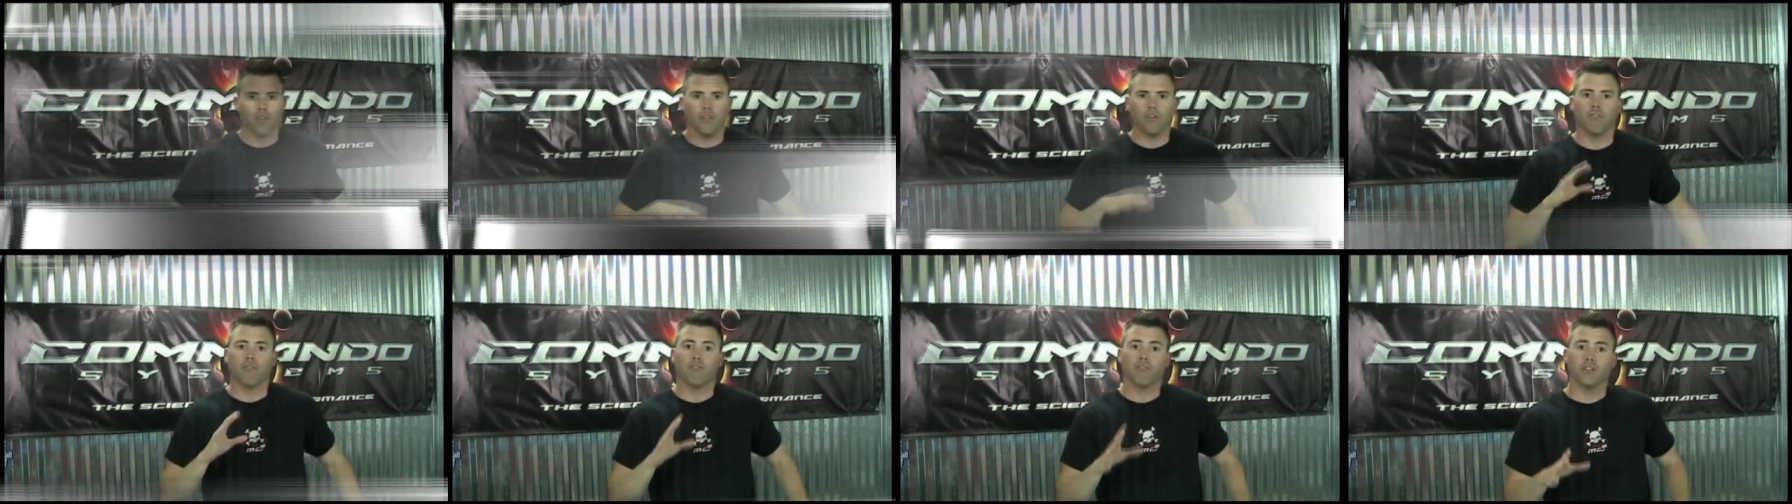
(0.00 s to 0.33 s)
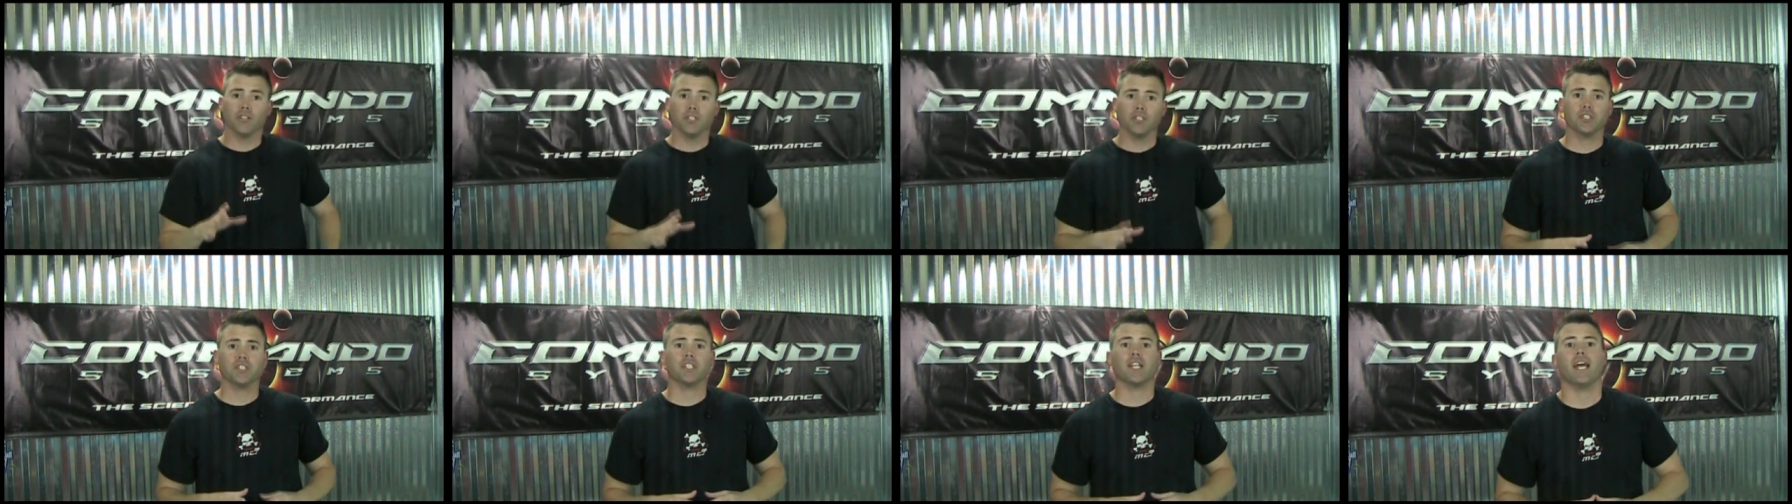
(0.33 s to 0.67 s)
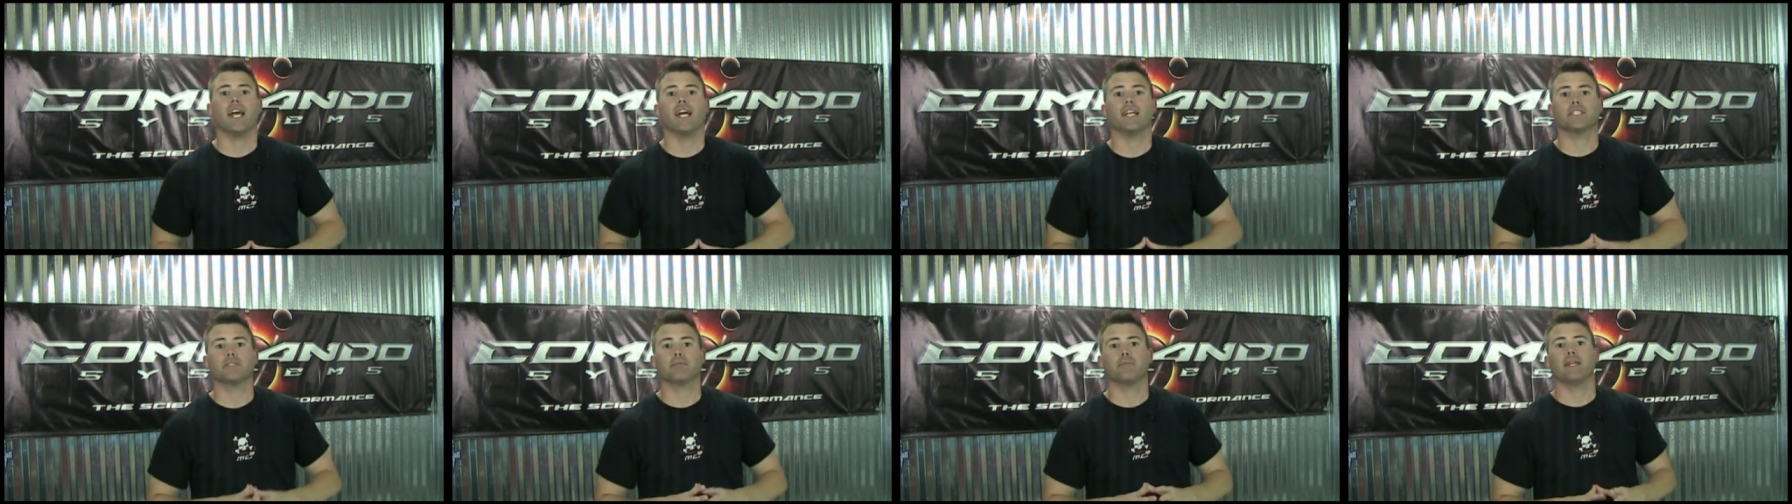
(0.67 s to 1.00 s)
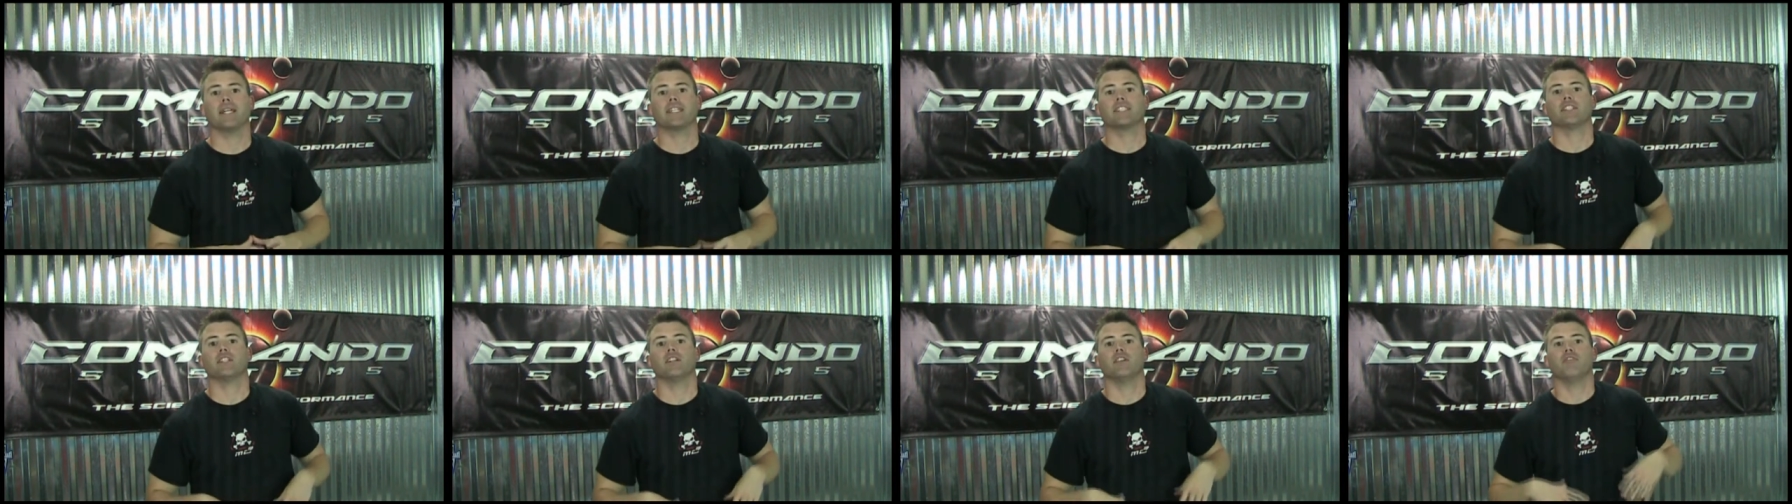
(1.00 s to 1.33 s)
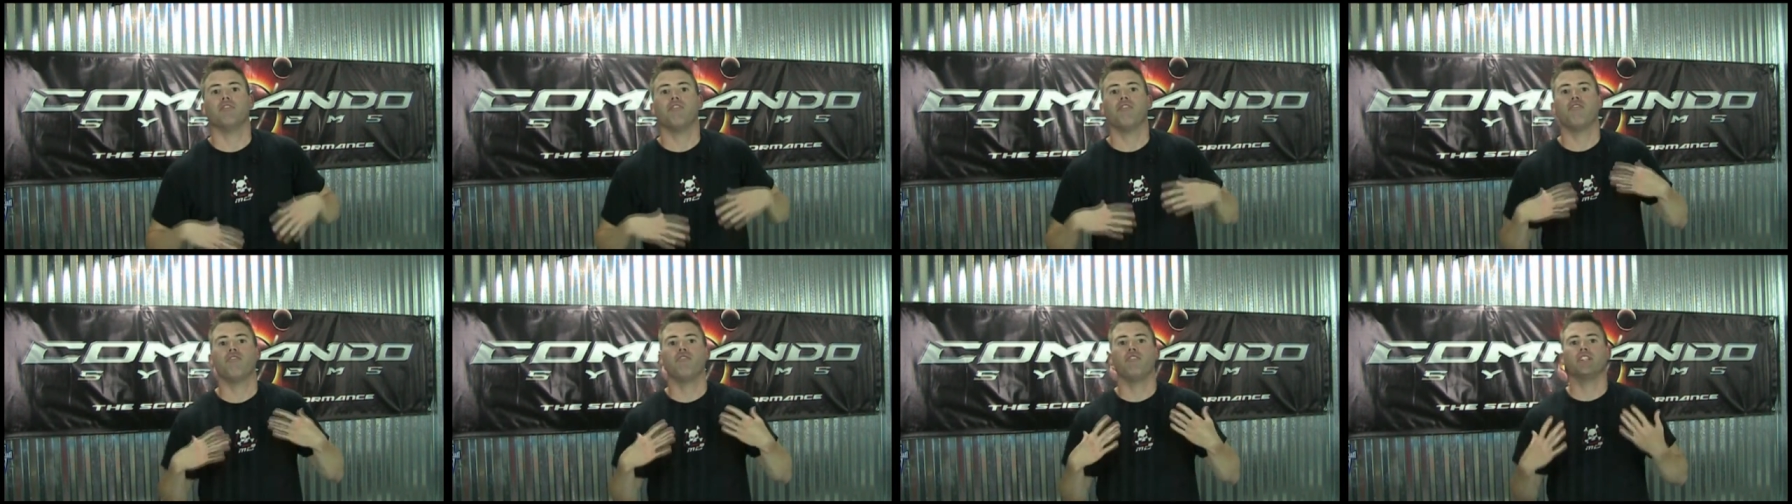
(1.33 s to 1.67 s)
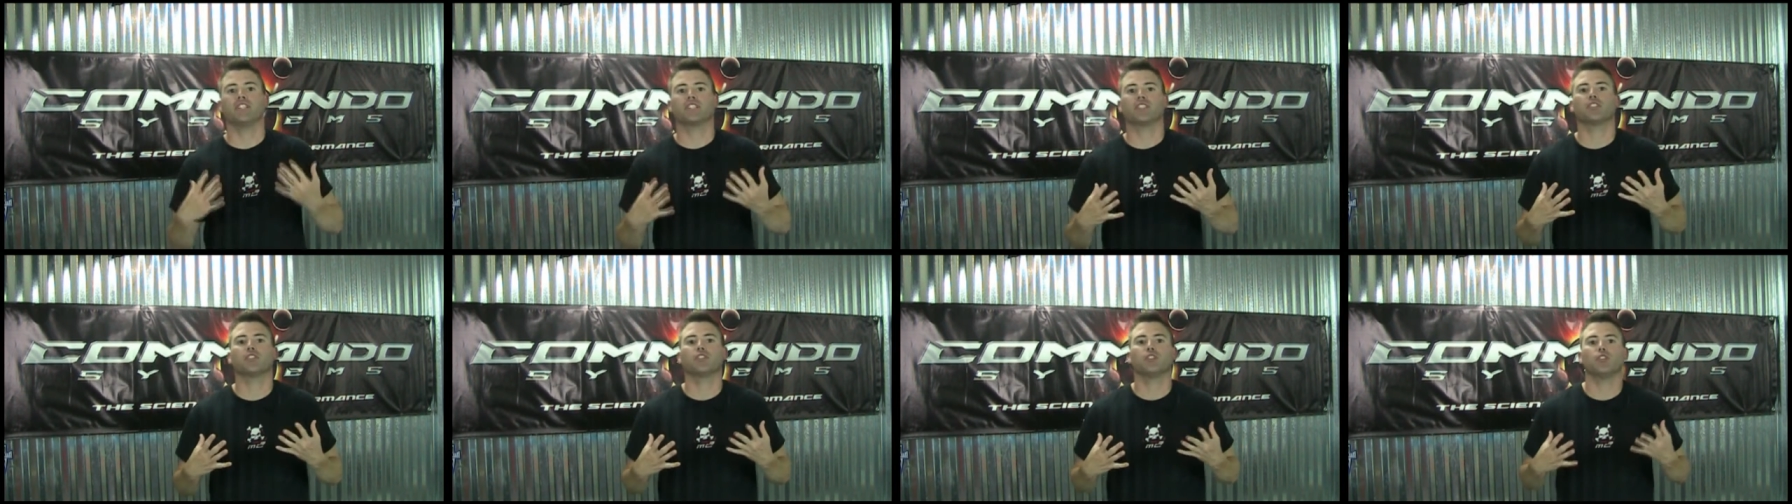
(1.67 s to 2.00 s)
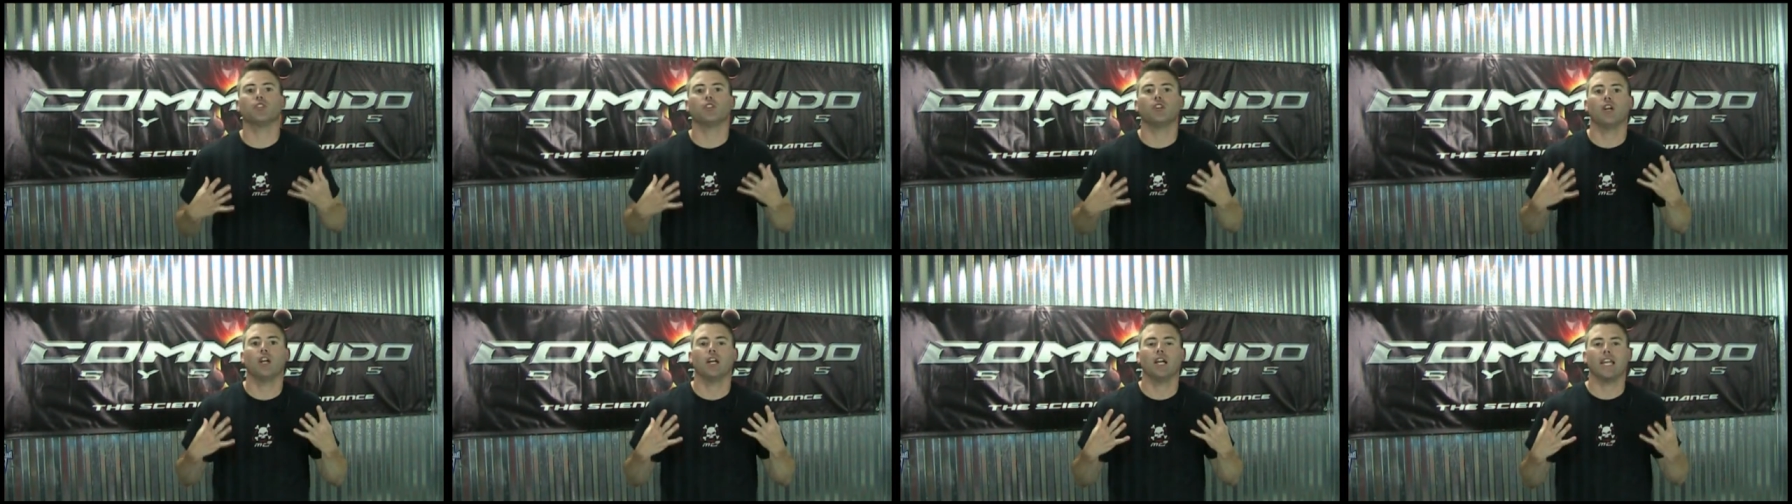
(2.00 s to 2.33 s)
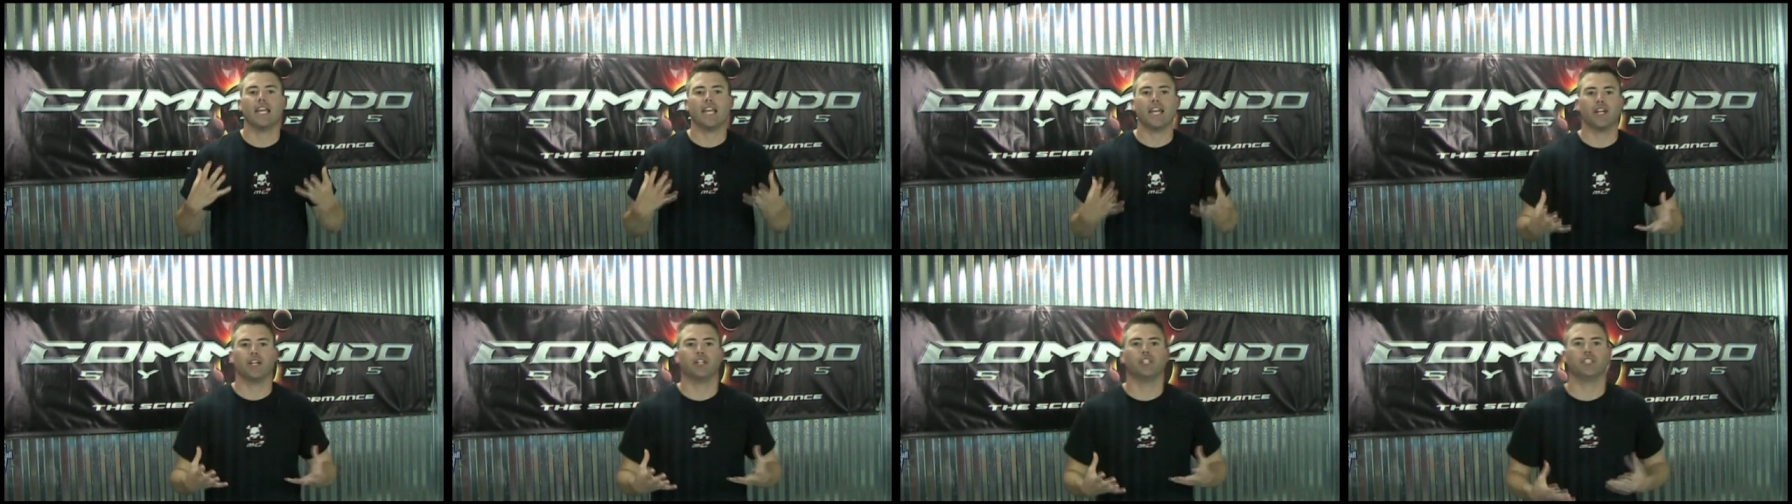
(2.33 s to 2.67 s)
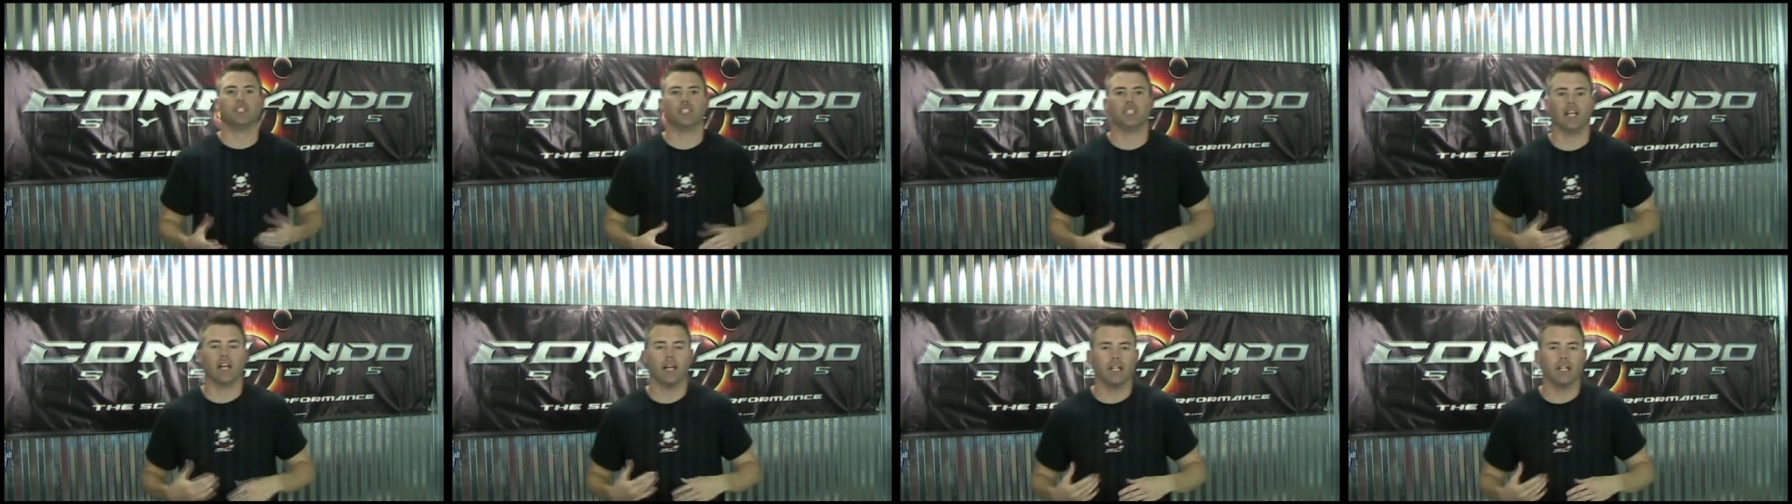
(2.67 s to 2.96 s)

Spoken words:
The first aspect of physical energy,